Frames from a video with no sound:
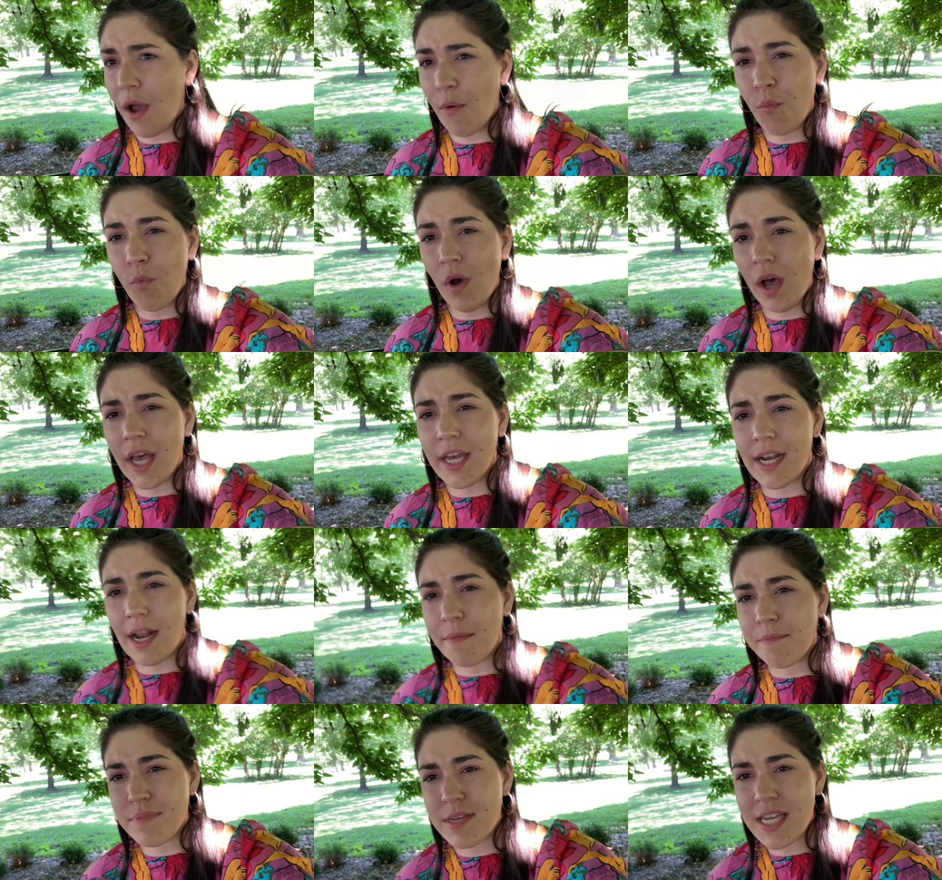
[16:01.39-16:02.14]

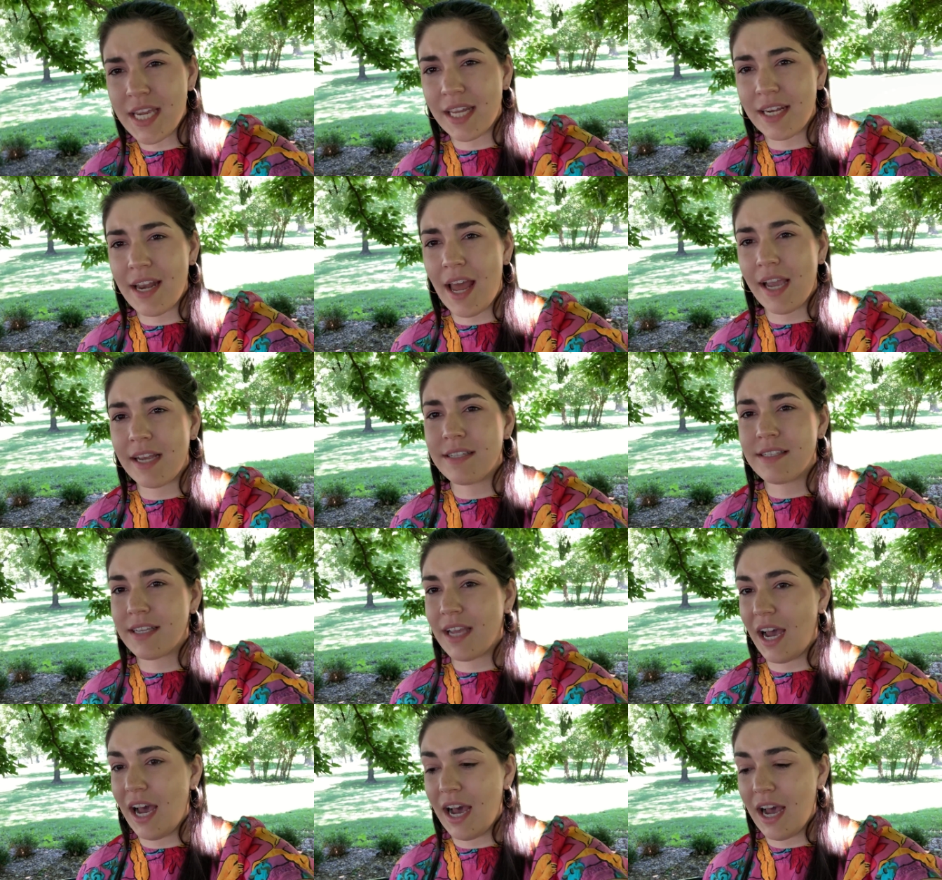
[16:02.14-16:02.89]
what, I'm being a
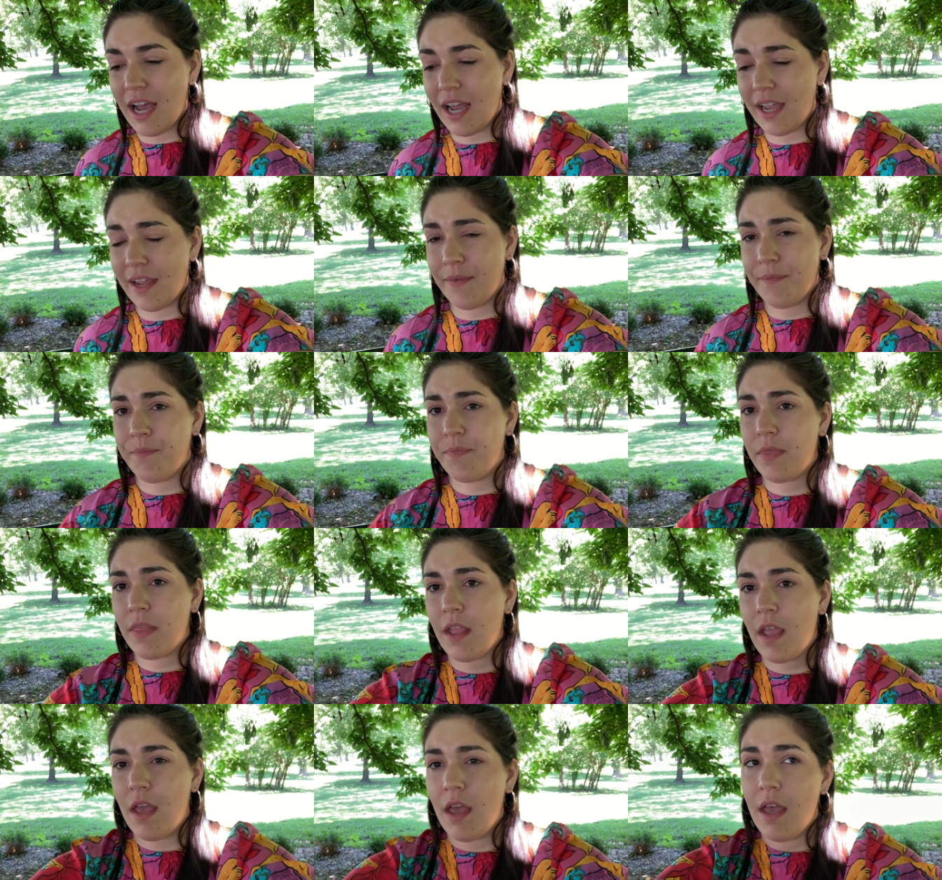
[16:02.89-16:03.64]
nice guy.
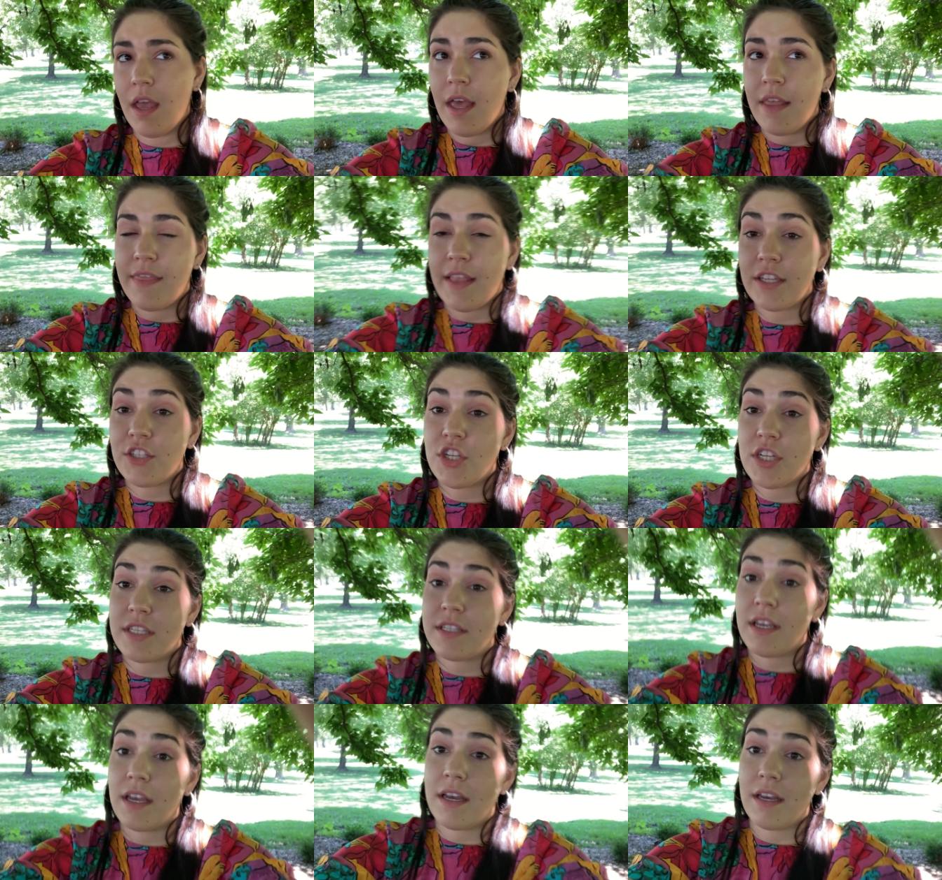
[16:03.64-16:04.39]
And that's
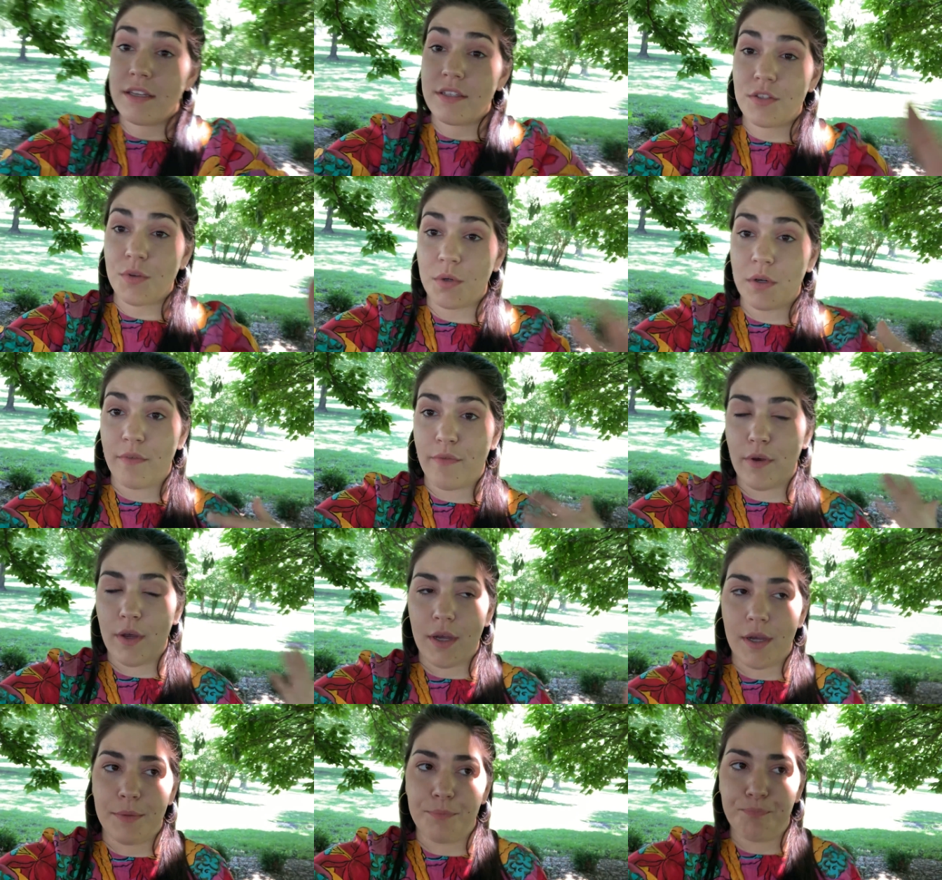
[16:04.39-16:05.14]
just a sort of
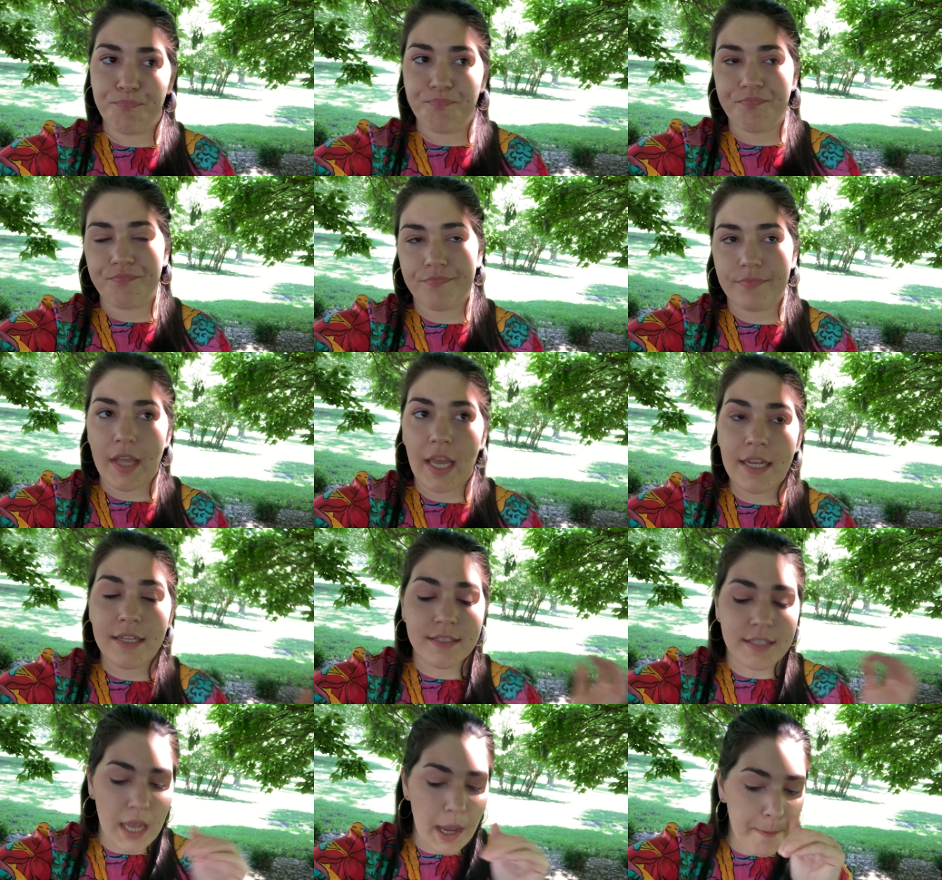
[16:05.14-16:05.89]
a
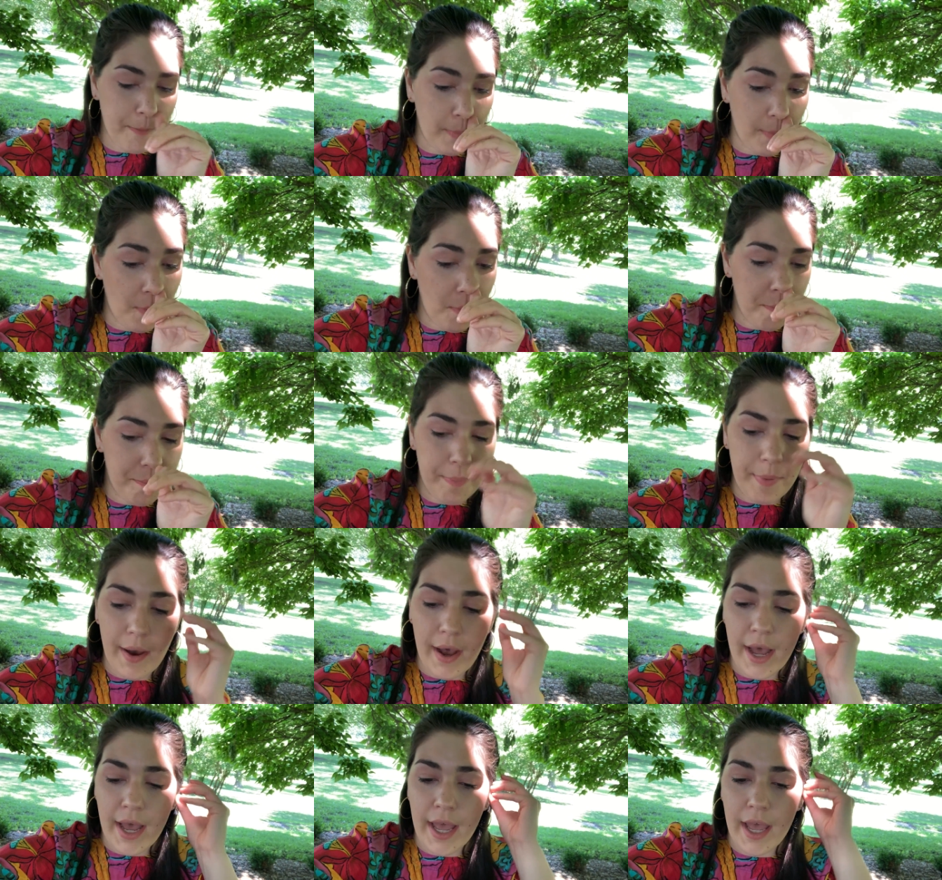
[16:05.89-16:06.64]
example,
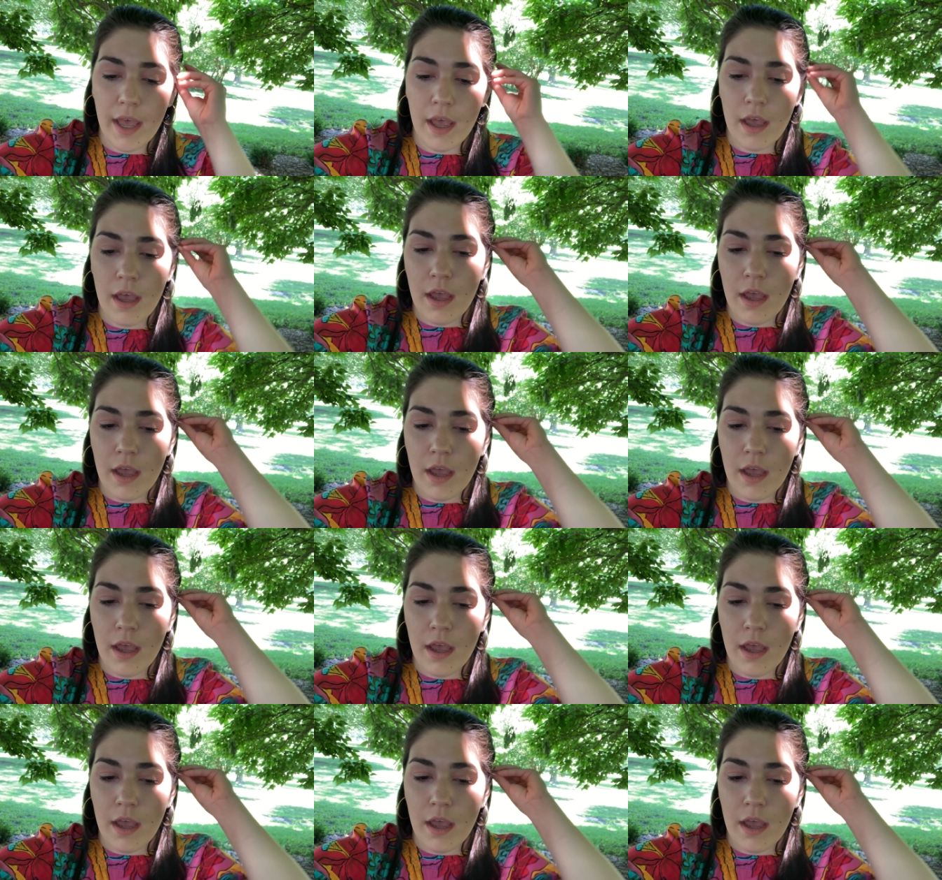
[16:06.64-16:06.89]
but